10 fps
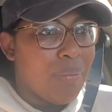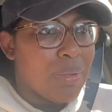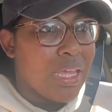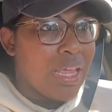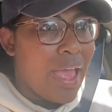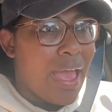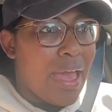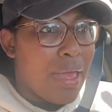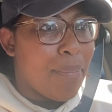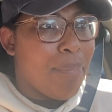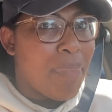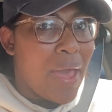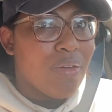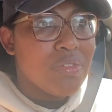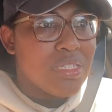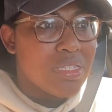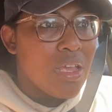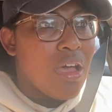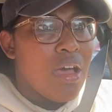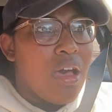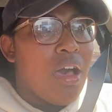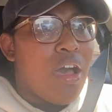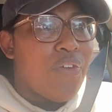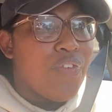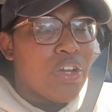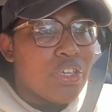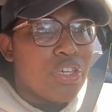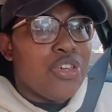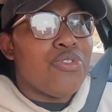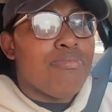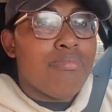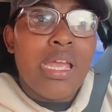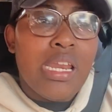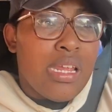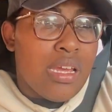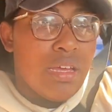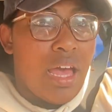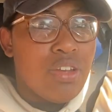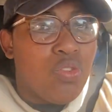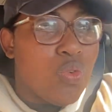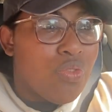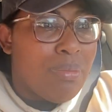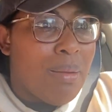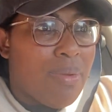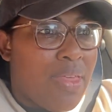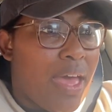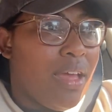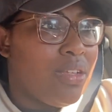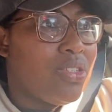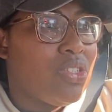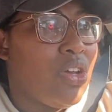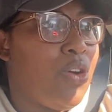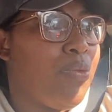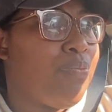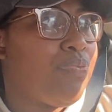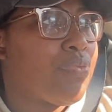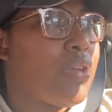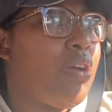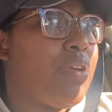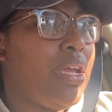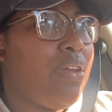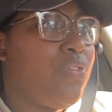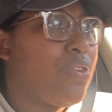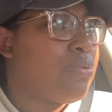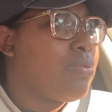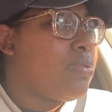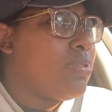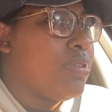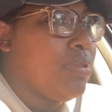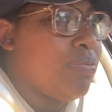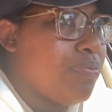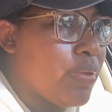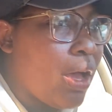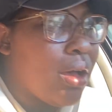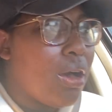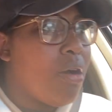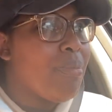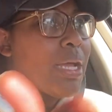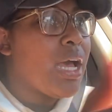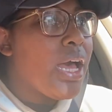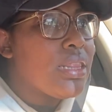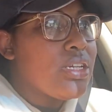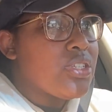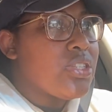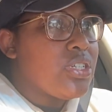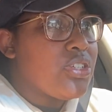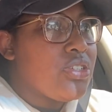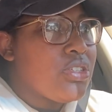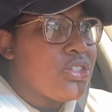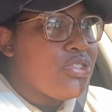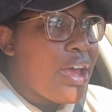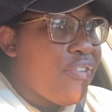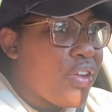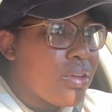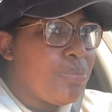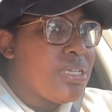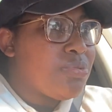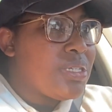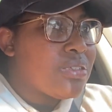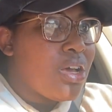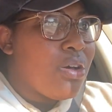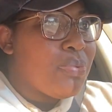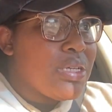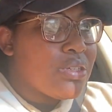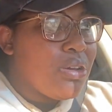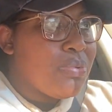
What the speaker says: he had bouts of acute mania. I do remember that. So, all right, if you're, oh my God, there's traffic. Please go. I mean,